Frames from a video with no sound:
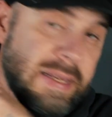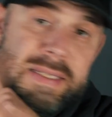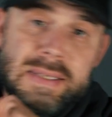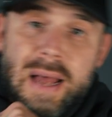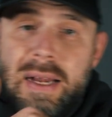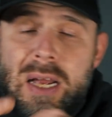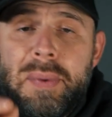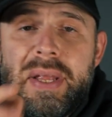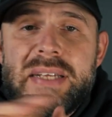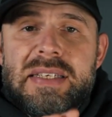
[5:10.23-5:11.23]
does not come
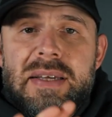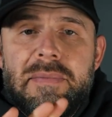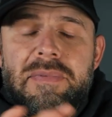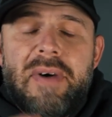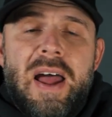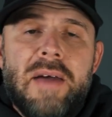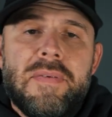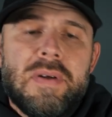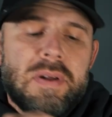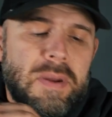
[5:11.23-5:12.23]
with a CM5
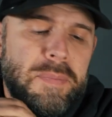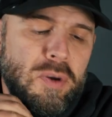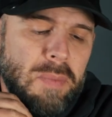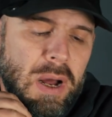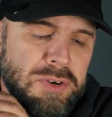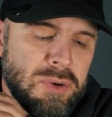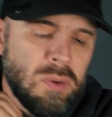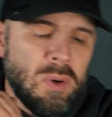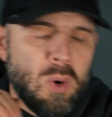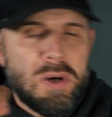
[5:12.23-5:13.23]
compute
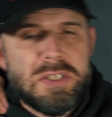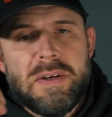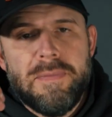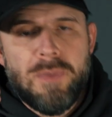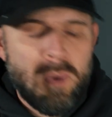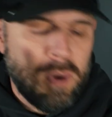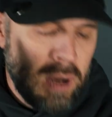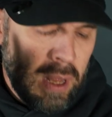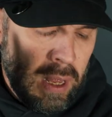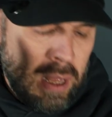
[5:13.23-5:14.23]
module or a CM4.
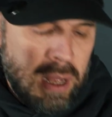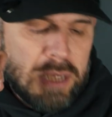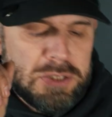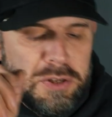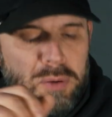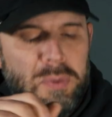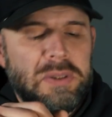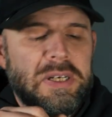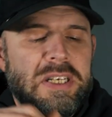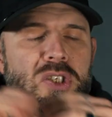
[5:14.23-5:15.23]
Uh, so you will
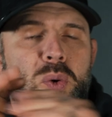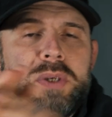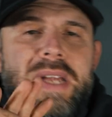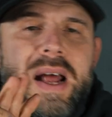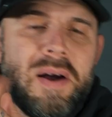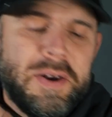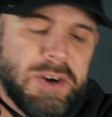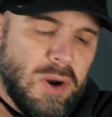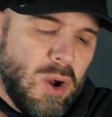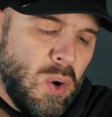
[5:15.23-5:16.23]
need to source it out on
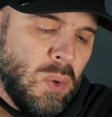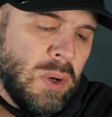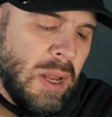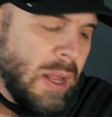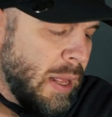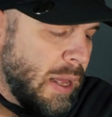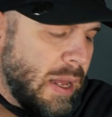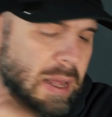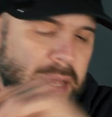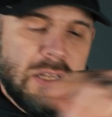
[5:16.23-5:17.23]
your own.
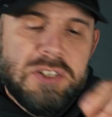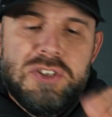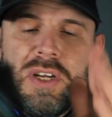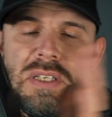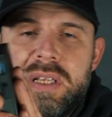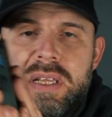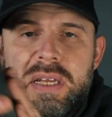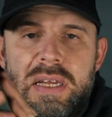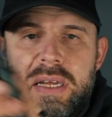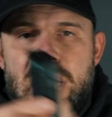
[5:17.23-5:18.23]
Uh, it is just
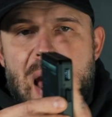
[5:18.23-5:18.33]
the